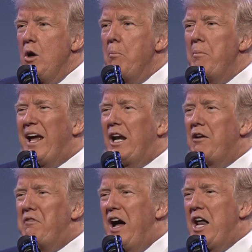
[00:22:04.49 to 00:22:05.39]
Medal
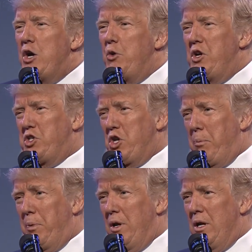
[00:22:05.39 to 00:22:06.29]
of Honor
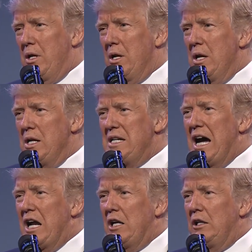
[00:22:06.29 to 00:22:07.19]
recipient
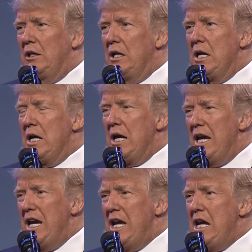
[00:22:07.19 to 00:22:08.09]
Donald
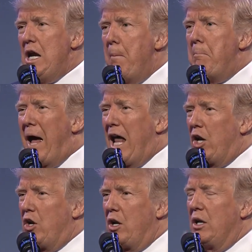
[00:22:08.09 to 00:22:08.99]
E.
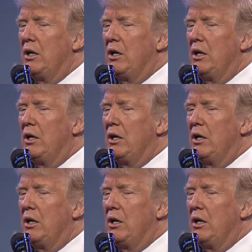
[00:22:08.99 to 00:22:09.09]
Ballard.